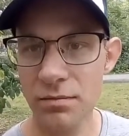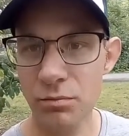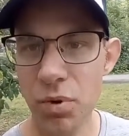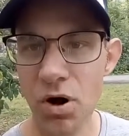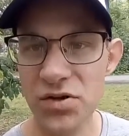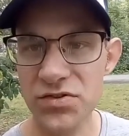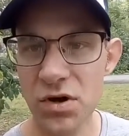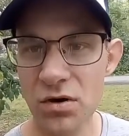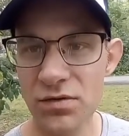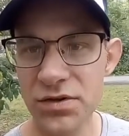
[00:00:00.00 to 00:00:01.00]
pass
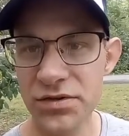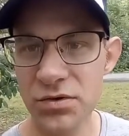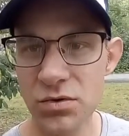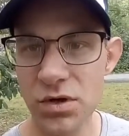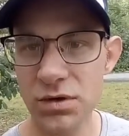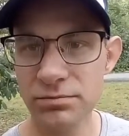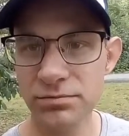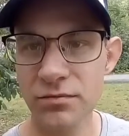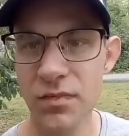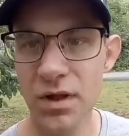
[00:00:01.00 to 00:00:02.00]
over to
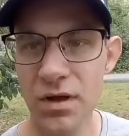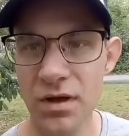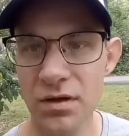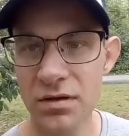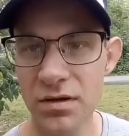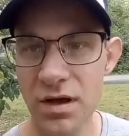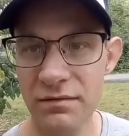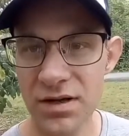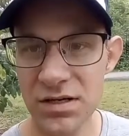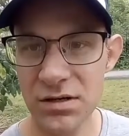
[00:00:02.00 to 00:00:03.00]
the
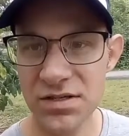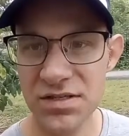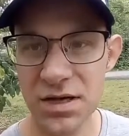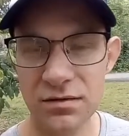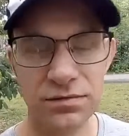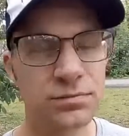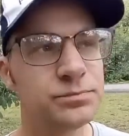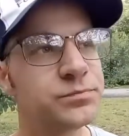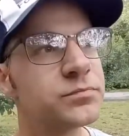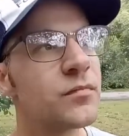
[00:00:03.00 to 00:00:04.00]
video itself.
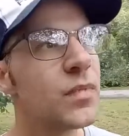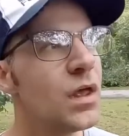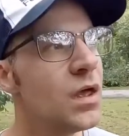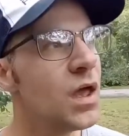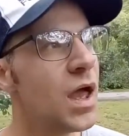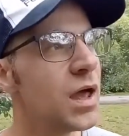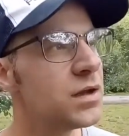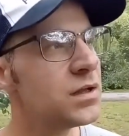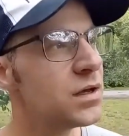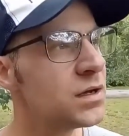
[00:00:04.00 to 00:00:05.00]

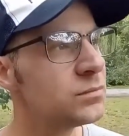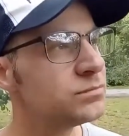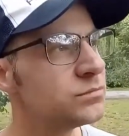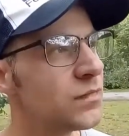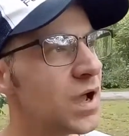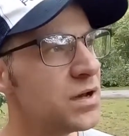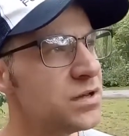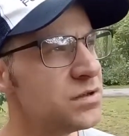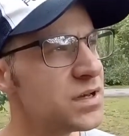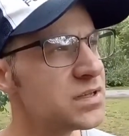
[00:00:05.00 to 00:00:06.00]
And I
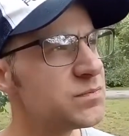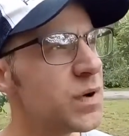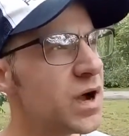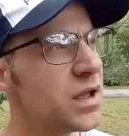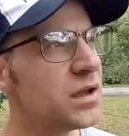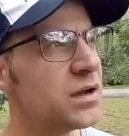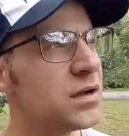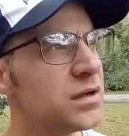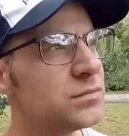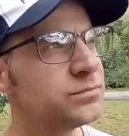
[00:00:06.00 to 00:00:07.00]
do that
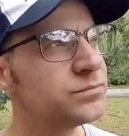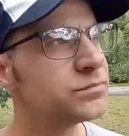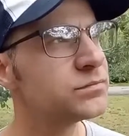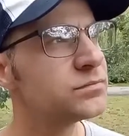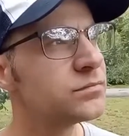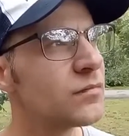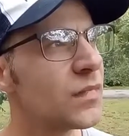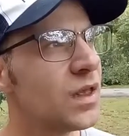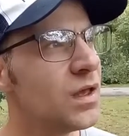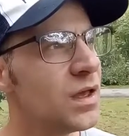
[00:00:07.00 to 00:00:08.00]
by
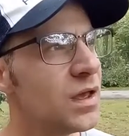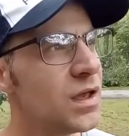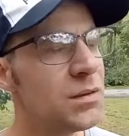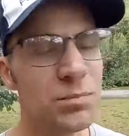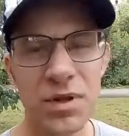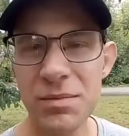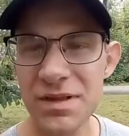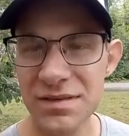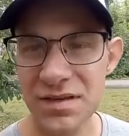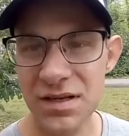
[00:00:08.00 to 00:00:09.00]

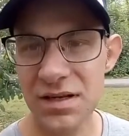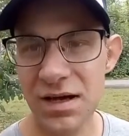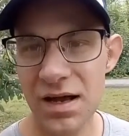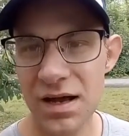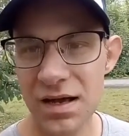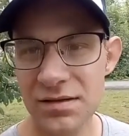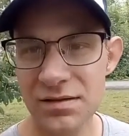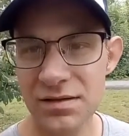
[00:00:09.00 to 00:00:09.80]
implementing it